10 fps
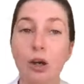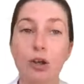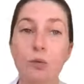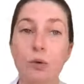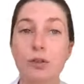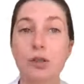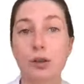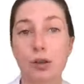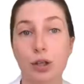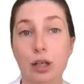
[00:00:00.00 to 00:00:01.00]
who was
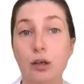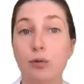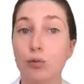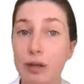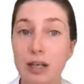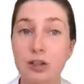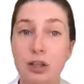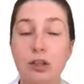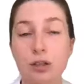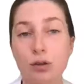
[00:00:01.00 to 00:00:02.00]
the
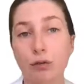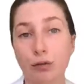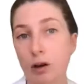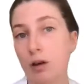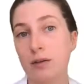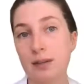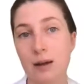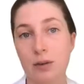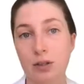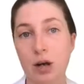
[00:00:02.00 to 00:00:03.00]
regent of France
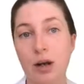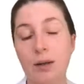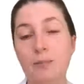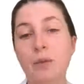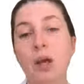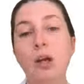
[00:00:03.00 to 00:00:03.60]
at the time.